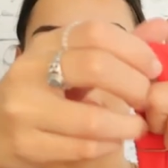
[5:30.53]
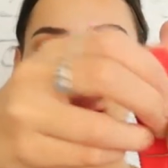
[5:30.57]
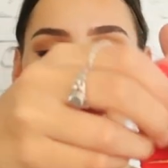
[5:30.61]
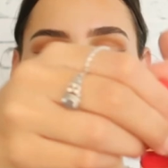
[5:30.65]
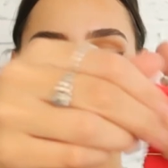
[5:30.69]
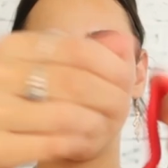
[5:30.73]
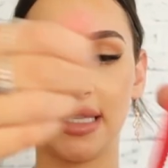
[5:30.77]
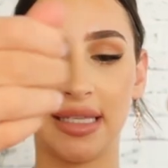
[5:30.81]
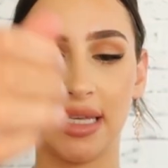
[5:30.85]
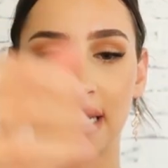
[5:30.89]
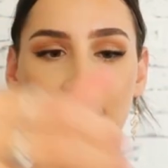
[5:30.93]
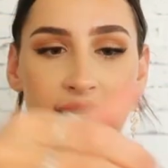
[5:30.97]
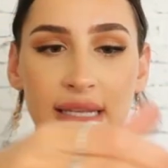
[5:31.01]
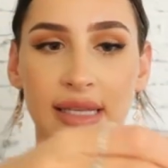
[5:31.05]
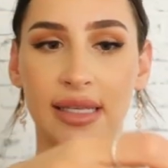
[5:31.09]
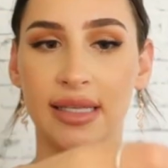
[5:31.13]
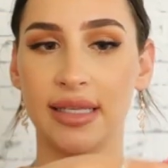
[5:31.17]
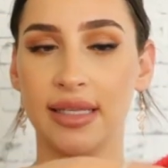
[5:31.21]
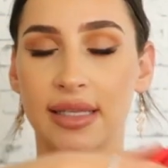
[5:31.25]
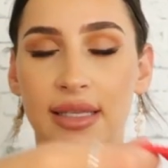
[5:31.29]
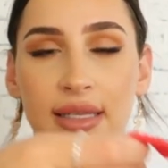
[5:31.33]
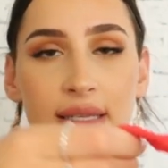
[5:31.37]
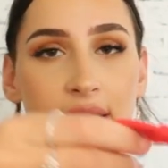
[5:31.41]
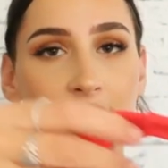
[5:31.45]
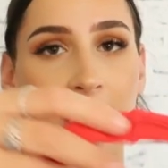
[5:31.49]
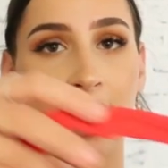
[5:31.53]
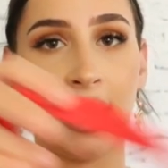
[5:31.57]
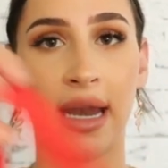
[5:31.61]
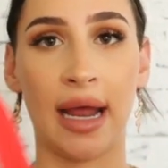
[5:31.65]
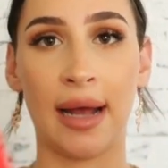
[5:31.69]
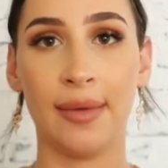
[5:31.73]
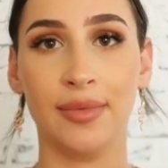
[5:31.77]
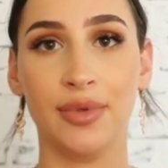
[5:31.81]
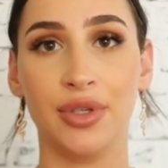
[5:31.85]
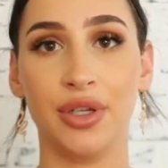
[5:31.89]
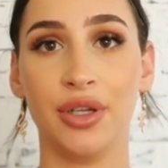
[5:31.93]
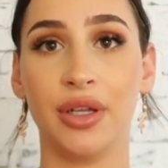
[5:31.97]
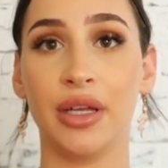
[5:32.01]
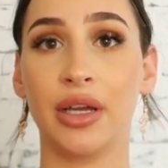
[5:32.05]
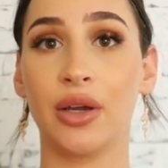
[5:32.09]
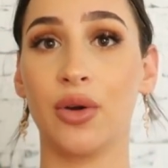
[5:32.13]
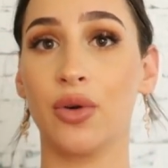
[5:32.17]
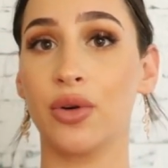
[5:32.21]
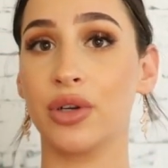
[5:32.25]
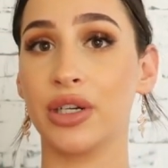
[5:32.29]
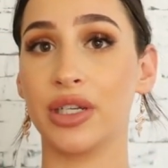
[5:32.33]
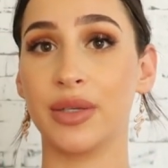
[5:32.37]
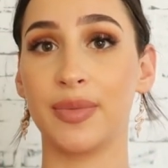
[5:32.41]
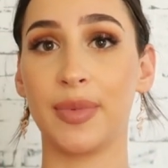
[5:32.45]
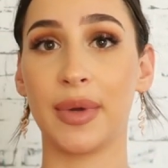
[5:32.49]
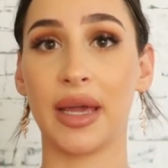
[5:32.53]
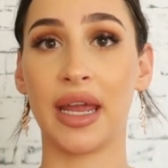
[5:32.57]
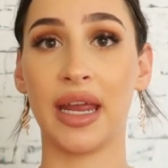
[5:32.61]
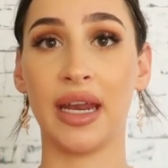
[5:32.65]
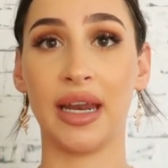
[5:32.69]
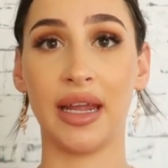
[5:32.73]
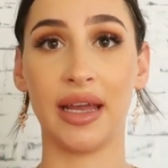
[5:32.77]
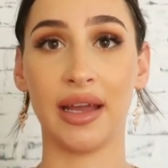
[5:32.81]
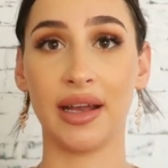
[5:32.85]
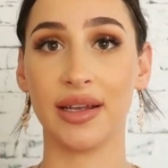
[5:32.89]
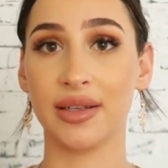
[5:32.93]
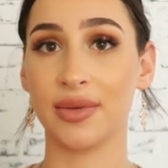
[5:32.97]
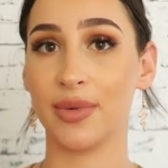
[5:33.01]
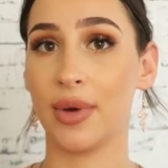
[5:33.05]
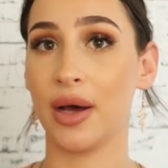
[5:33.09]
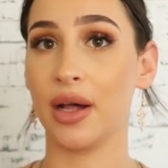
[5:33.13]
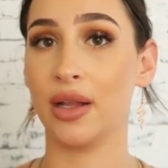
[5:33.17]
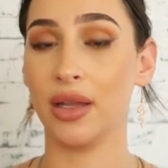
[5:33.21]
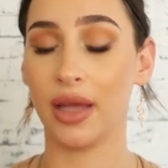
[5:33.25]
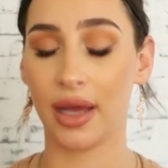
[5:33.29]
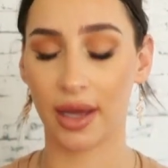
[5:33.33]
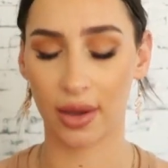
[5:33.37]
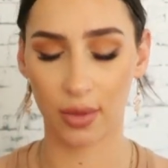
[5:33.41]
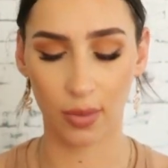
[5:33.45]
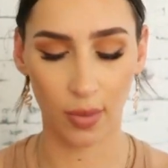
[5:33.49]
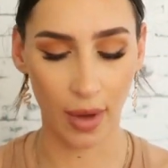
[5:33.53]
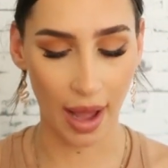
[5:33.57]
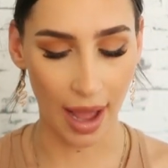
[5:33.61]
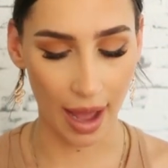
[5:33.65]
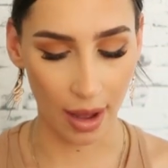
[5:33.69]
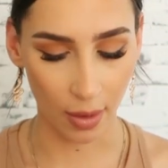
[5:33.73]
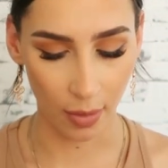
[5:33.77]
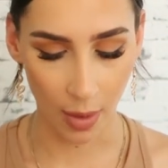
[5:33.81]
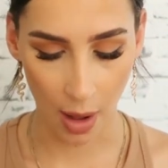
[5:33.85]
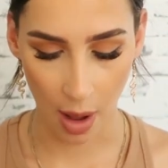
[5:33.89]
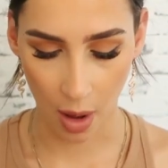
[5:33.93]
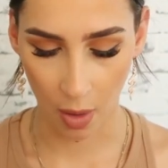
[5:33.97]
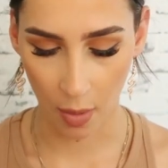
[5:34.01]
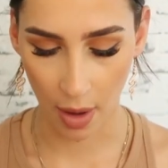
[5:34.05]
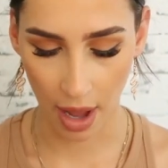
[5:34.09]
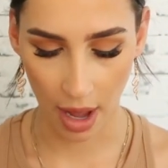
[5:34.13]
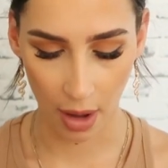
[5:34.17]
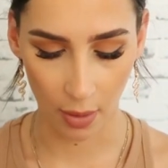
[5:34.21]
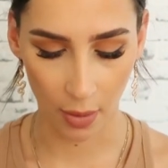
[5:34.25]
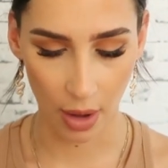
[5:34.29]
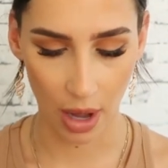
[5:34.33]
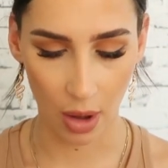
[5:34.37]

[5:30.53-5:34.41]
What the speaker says: This is an absolutely gorgeous bikini as well. Like, wow, wow, wow.